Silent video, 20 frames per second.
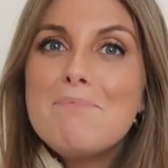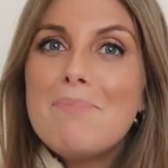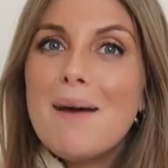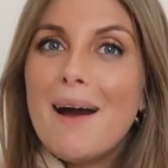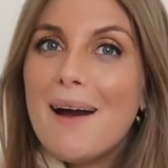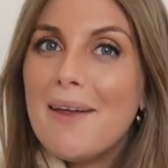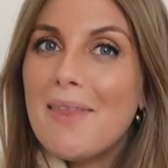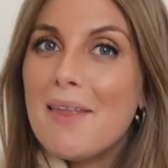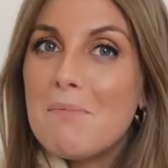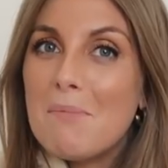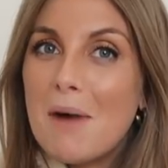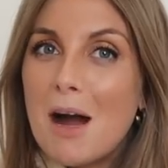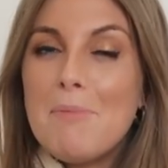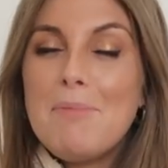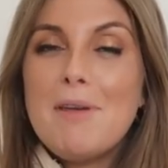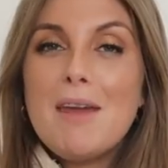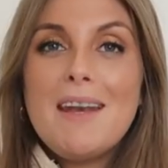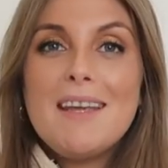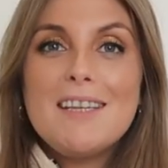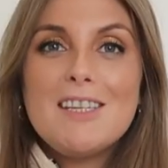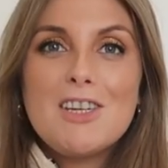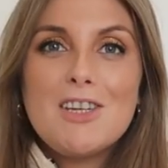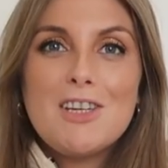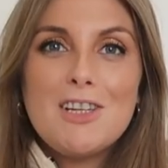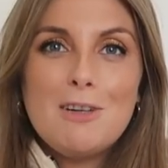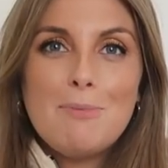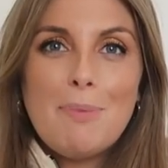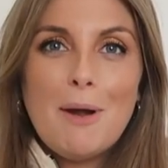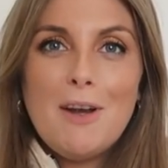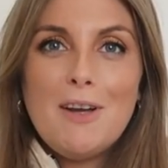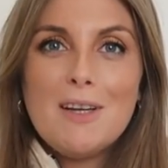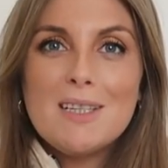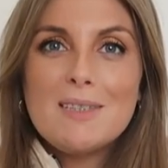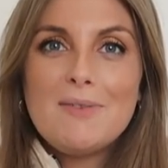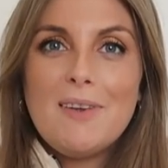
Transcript: but there might be an additional bonus